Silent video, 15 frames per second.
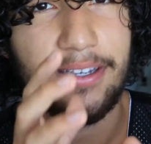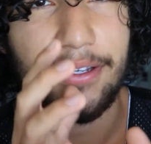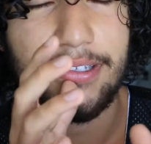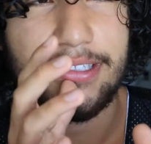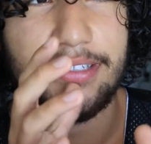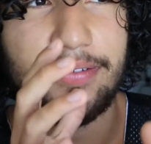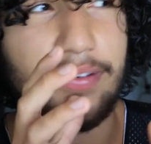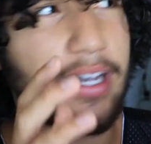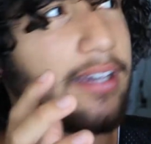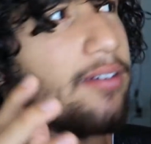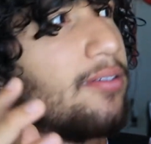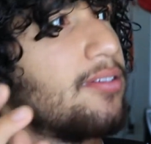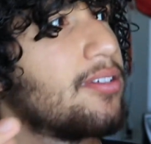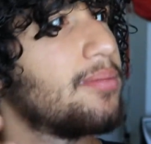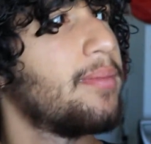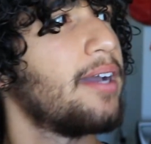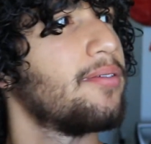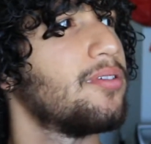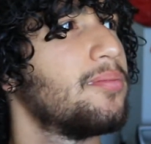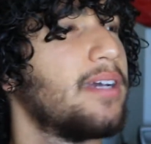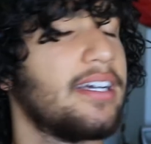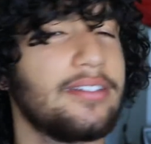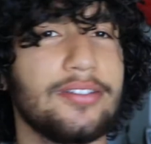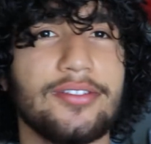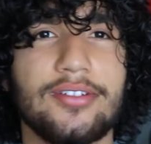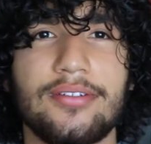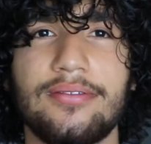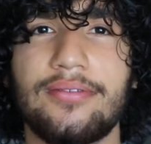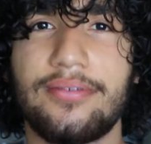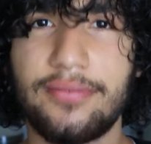Because if I go into my room, it has a
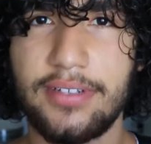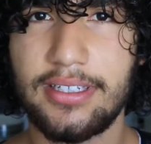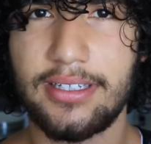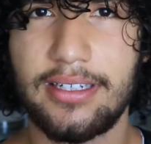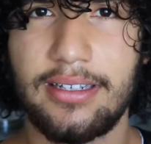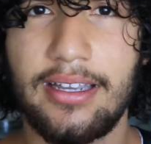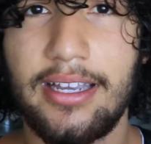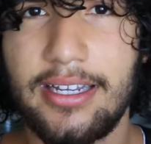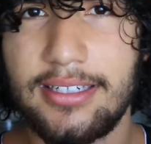certain feeling.